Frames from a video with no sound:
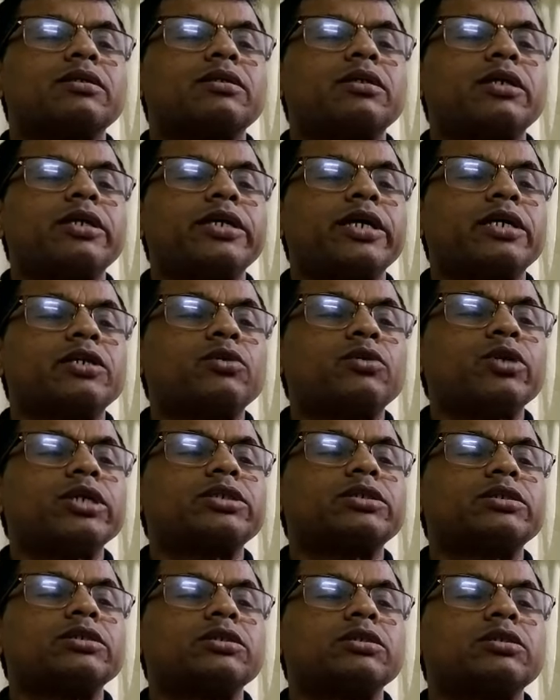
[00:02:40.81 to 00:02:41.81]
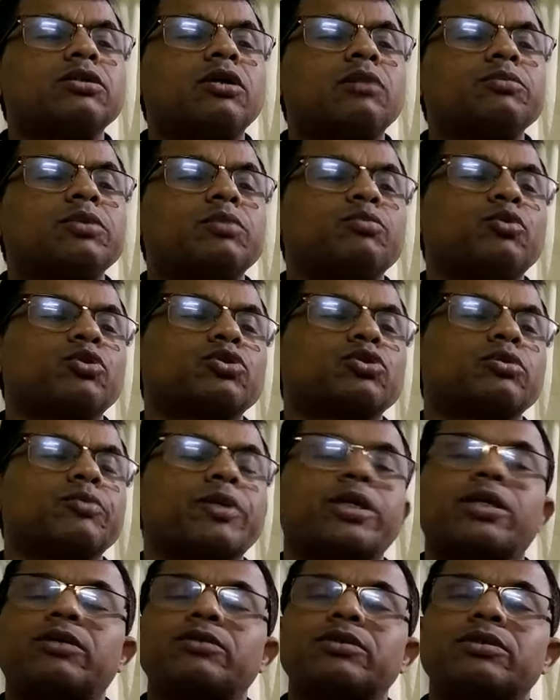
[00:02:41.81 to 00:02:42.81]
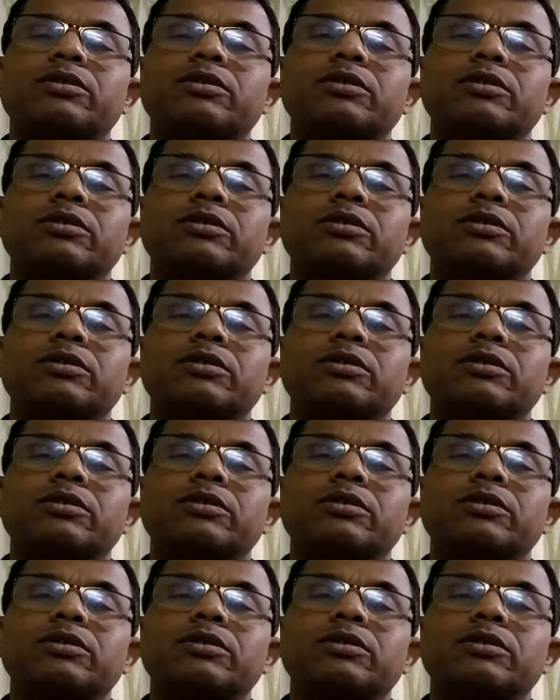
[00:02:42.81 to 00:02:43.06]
the accuracy of the books of account.